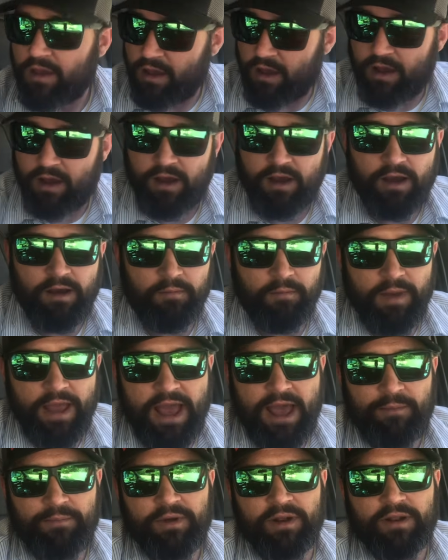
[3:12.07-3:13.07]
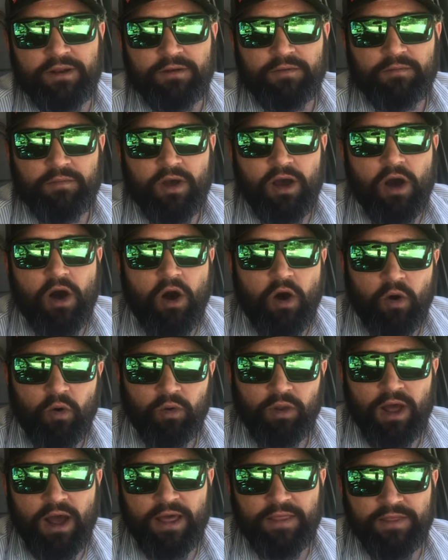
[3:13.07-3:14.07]
happen a
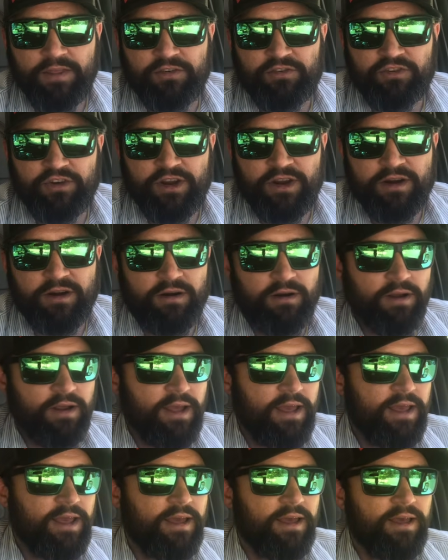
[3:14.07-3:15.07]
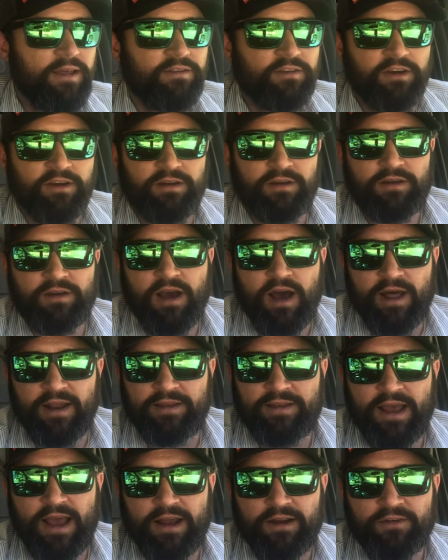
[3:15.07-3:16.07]
whole lot this year is
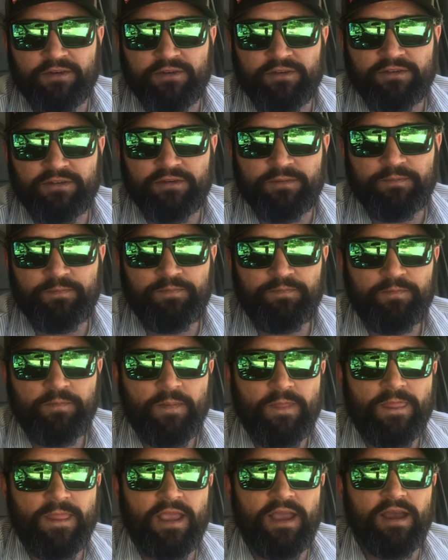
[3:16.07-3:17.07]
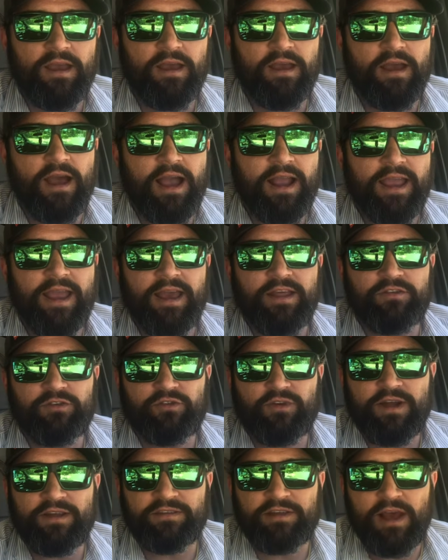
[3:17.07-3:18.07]
contactors. I can't
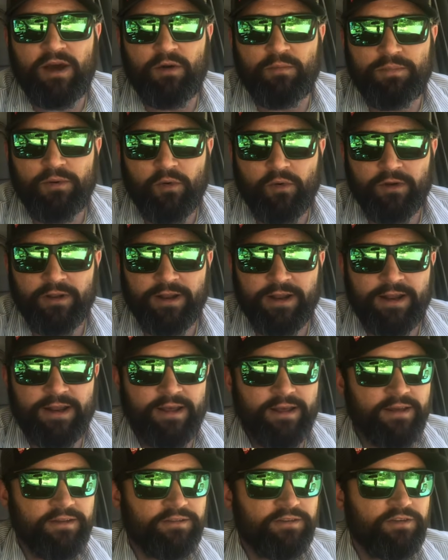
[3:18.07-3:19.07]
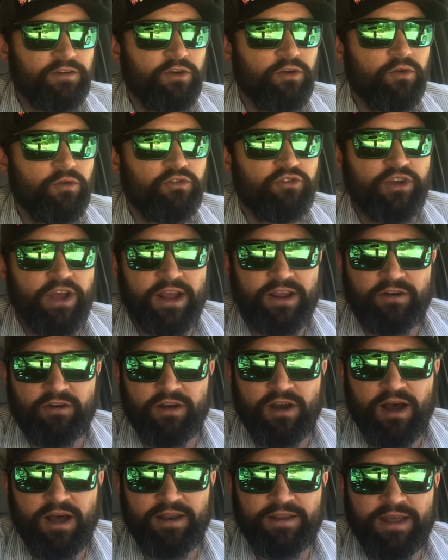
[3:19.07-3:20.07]
stress how important it is to check your
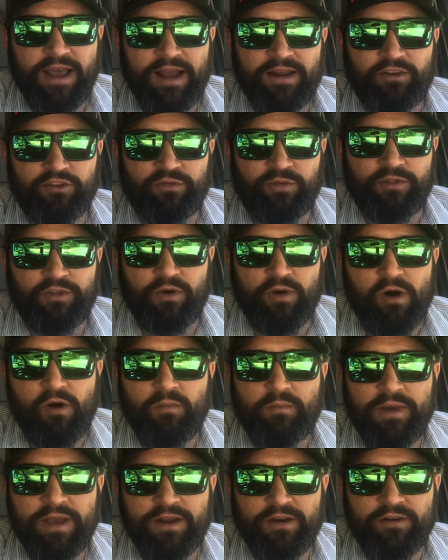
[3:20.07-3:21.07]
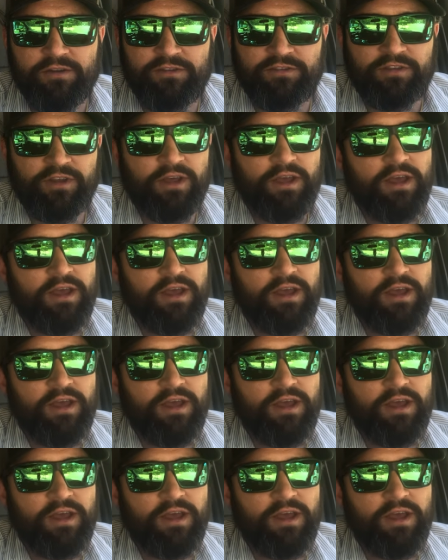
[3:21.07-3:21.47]
contactors with your own meters.